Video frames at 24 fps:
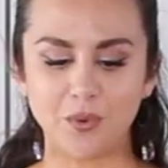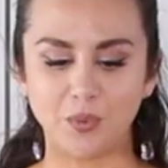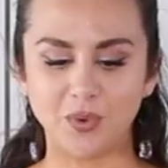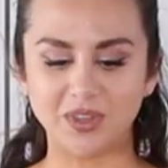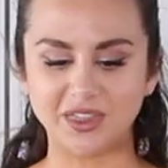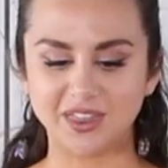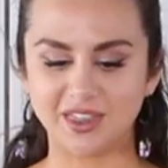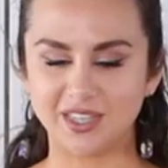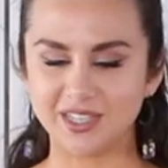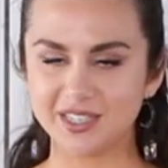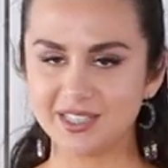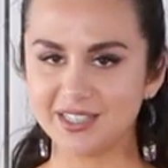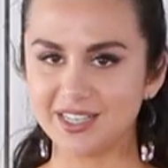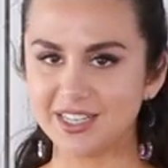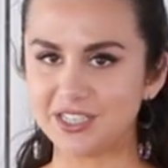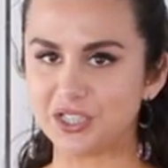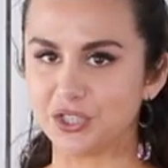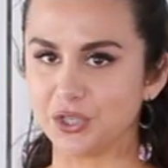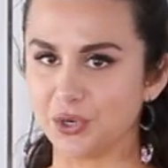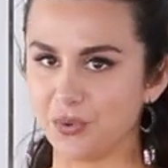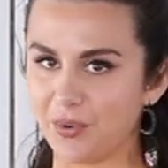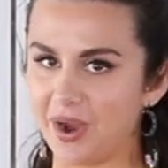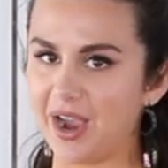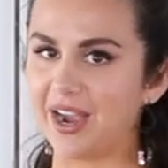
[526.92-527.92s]
With this, I
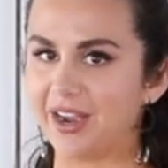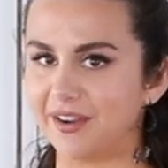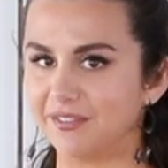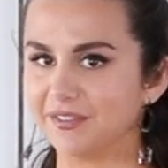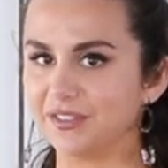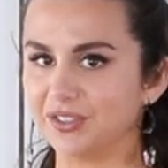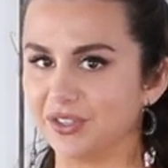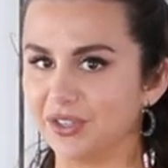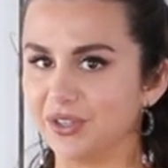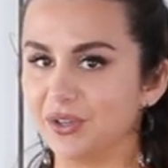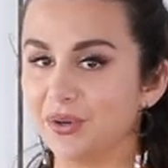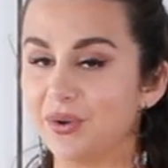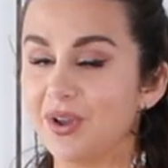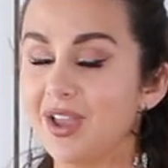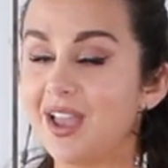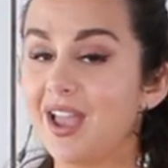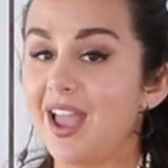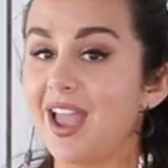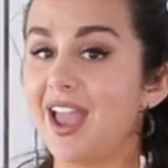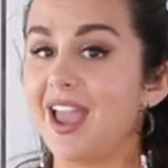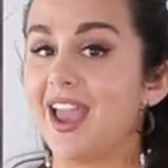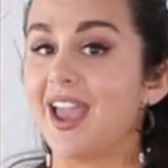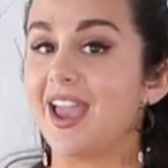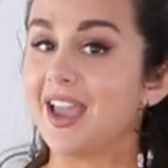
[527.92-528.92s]
don't have to.
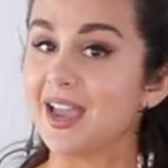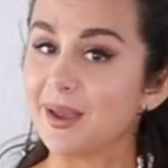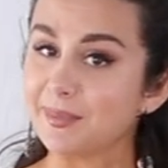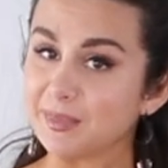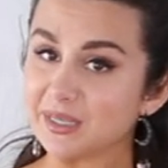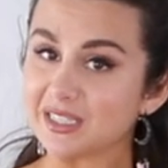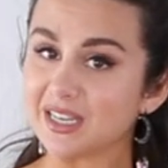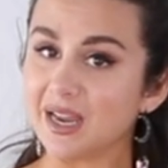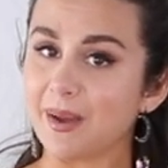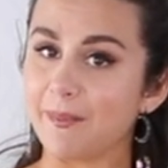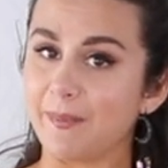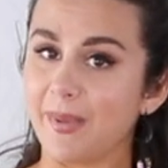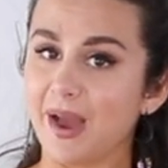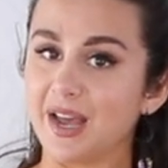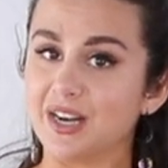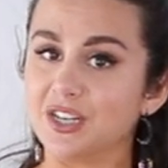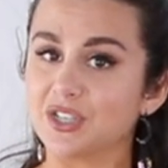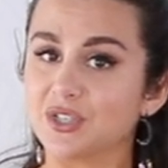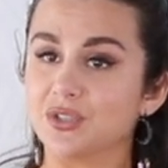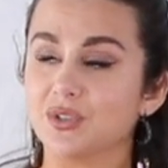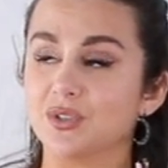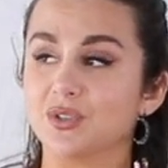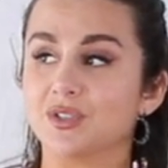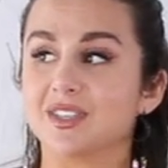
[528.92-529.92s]
Amazon
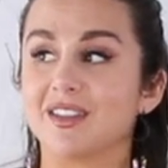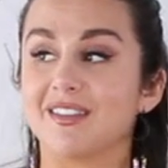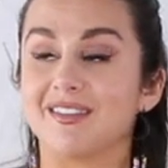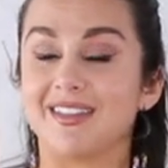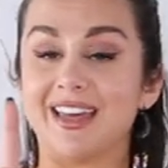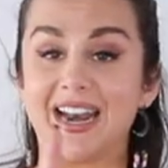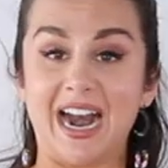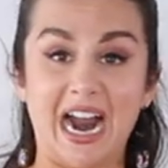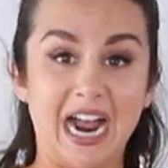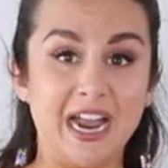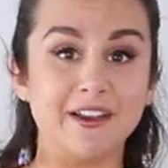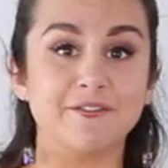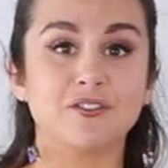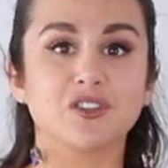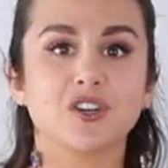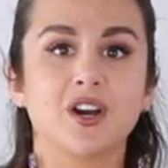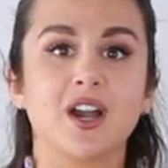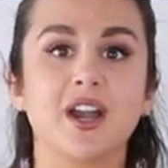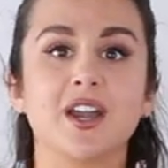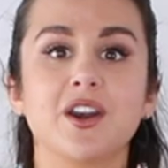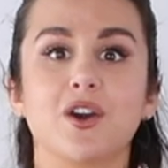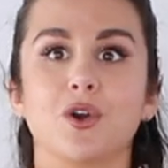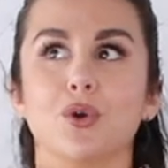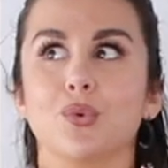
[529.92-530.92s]
bodysuits that I've
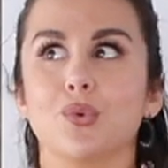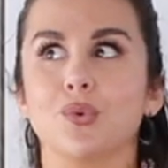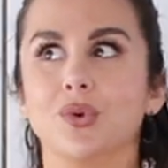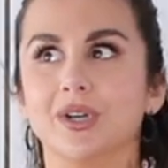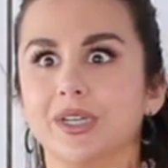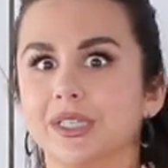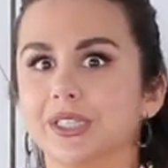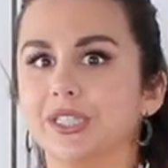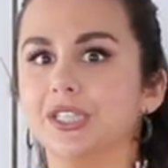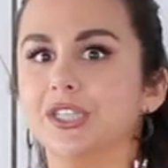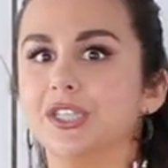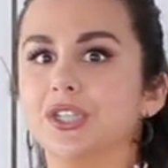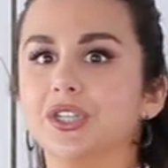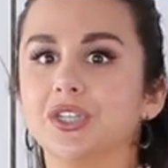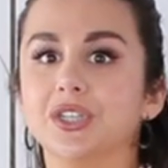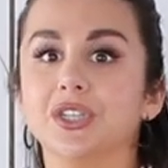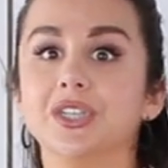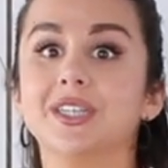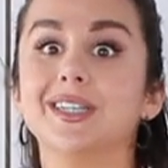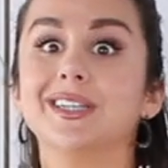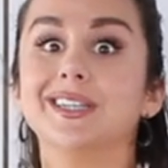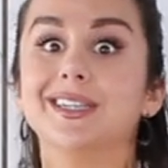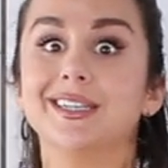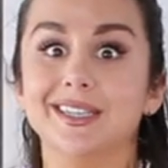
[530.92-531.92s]
tried are really
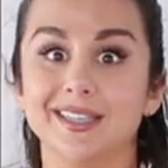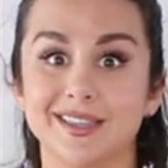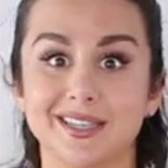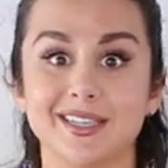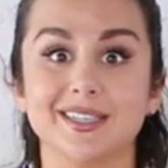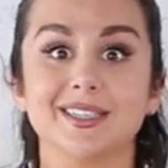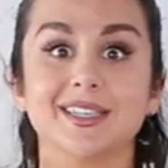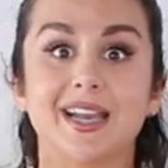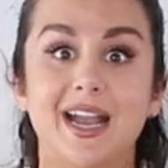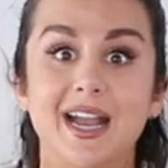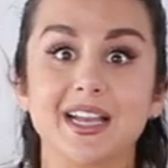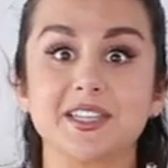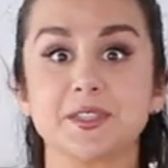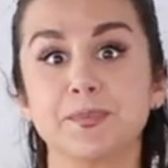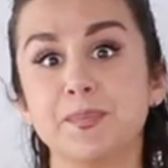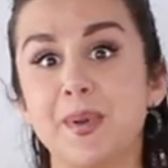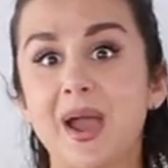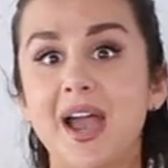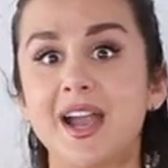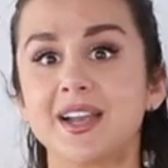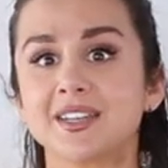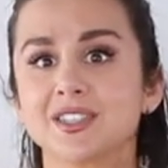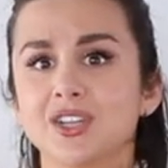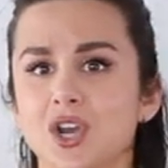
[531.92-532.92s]
good in this
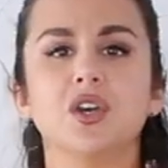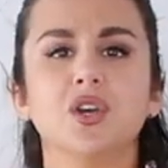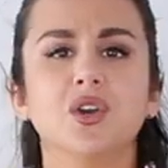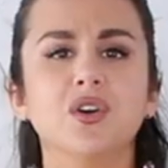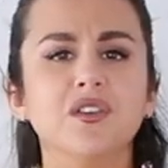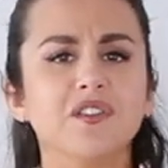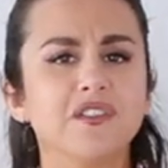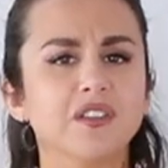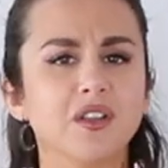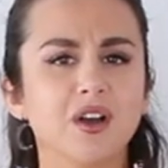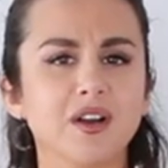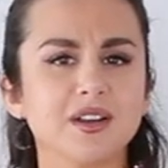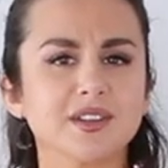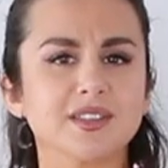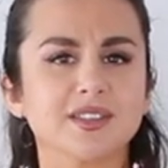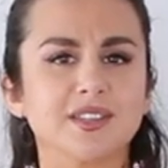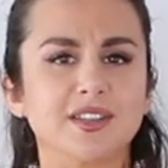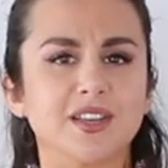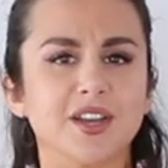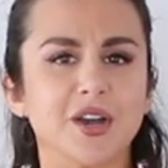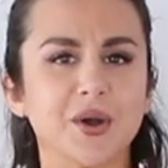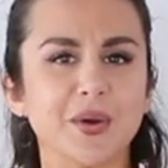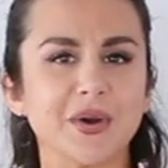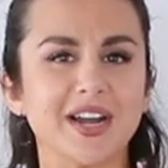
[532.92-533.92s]
aspect. No
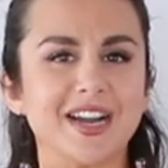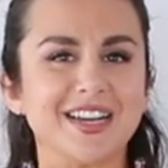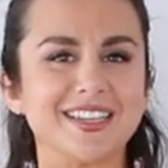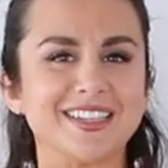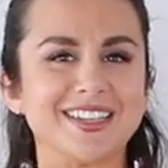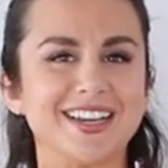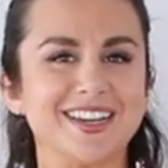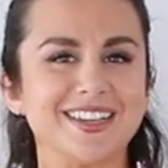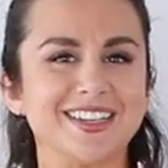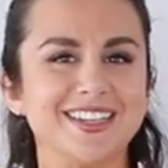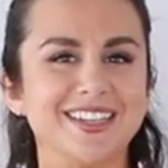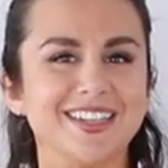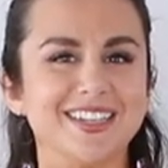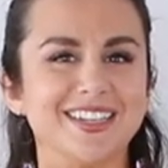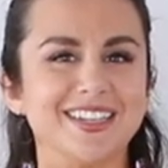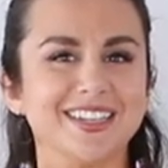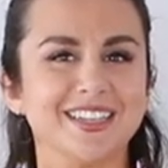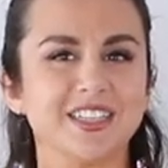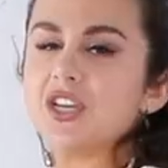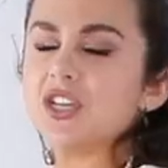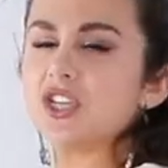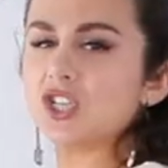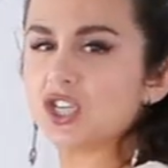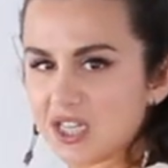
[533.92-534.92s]
flossing going on down
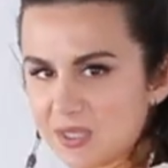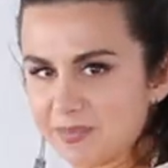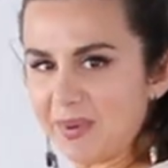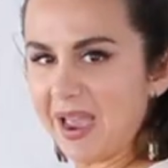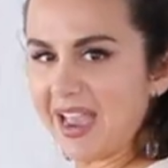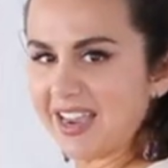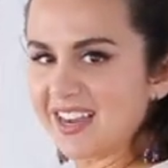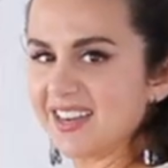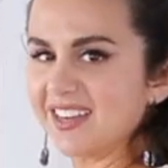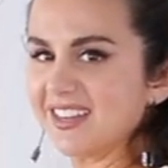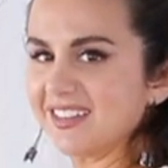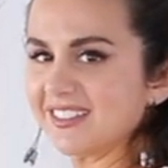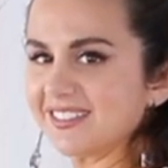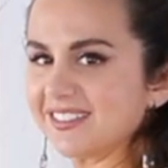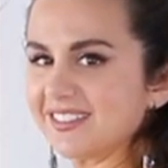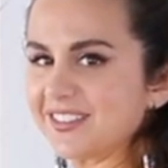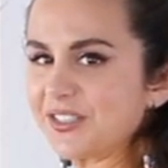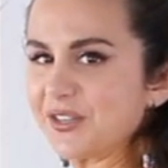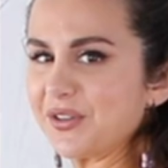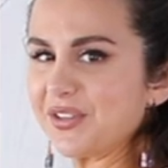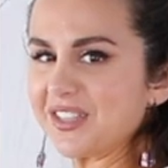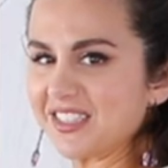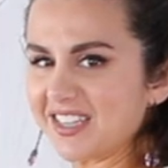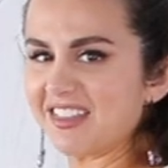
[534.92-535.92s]
here, just back here.
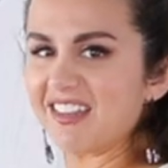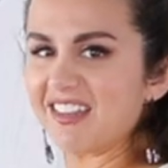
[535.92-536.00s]
So it's a